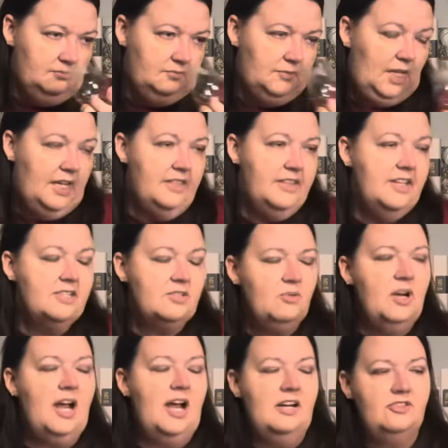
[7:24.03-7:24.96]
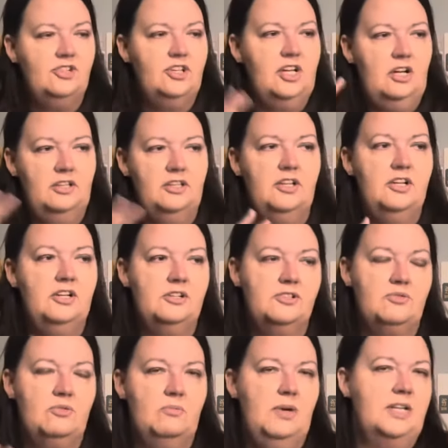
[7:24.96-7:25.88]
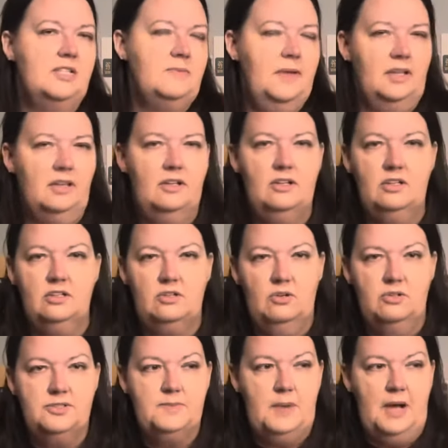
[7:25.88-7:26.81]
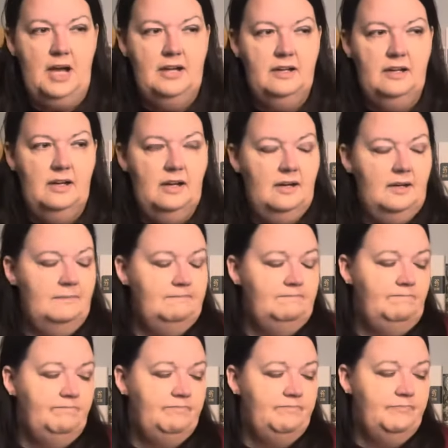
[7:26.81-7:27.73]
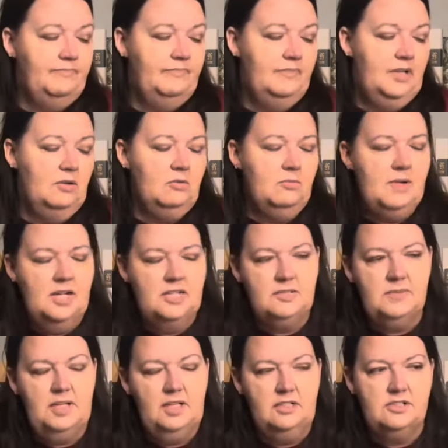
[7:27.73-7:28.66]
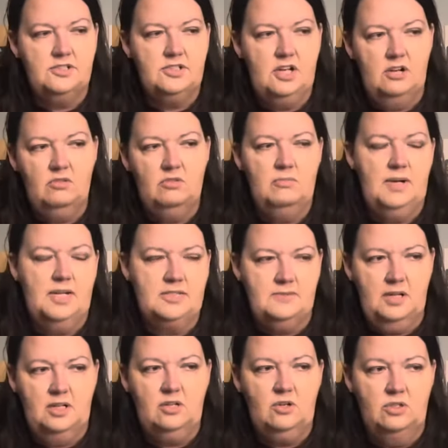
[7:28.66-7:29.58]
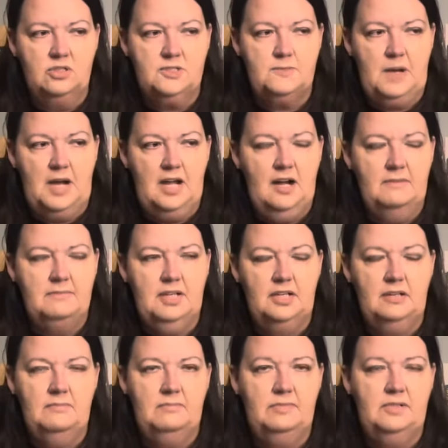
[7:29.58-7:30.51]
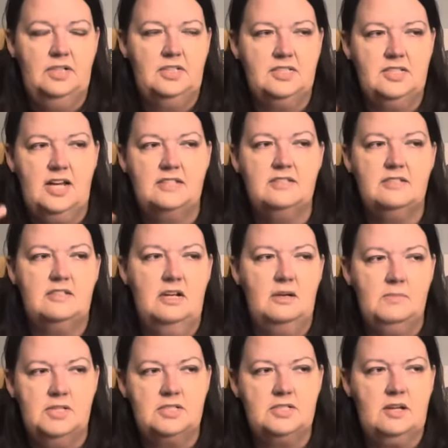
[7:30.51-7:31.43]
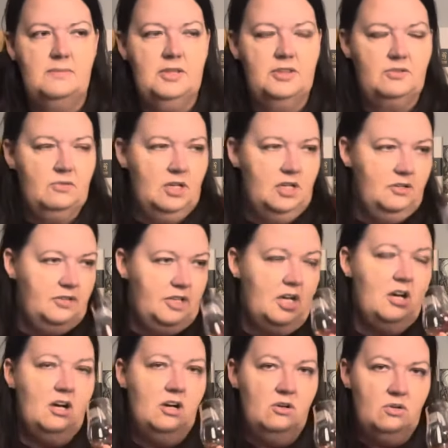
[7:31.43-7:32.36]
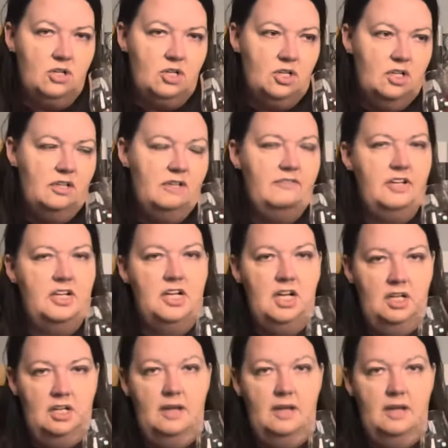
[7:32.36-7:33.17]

This one actually on the nose reminds me a little of Gold Spot. It reminds me of Listeau, reminds me of Gold Spot, because that cinnamon's coming through, the oak, the vanilla,